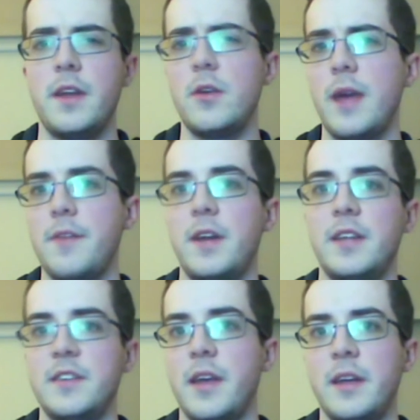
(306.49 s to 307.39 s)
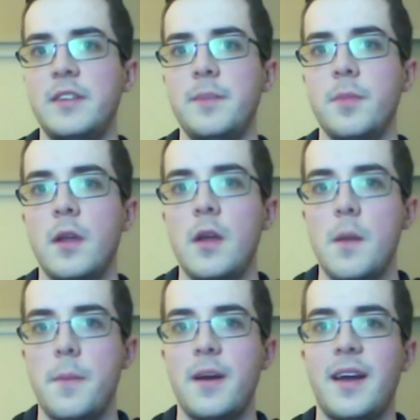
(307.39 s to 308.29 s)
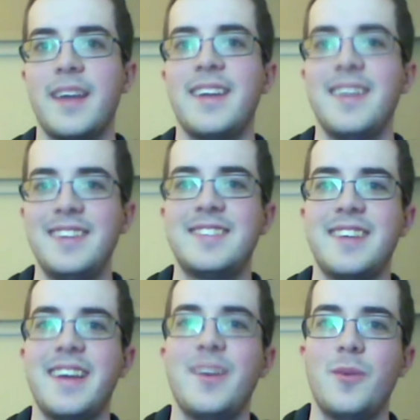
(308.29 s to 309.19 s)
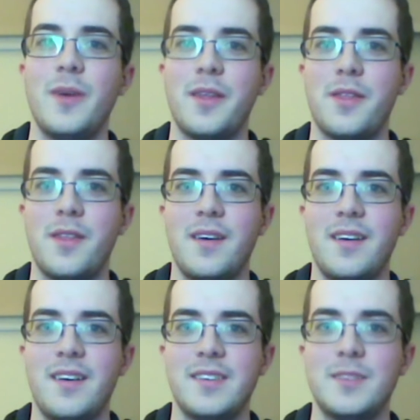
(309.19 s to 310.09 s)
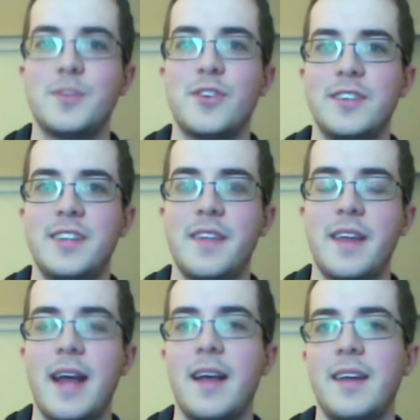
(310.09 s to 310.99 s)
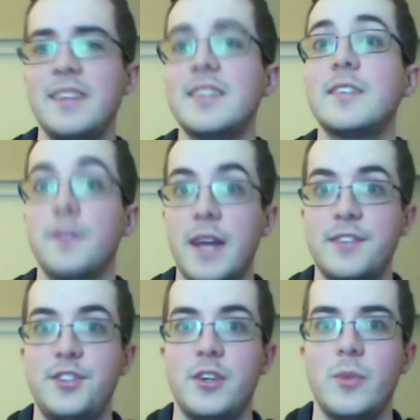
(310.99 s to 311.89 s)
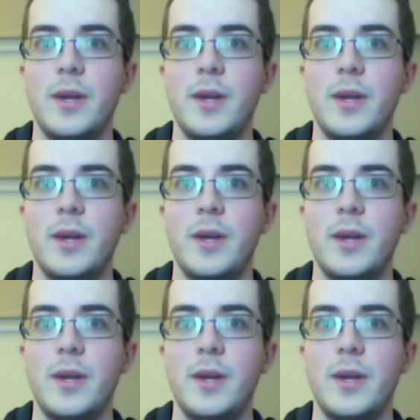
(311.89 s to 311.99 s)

They don't have an NCAA team, but I can at least say with some certainty that at least as of last year,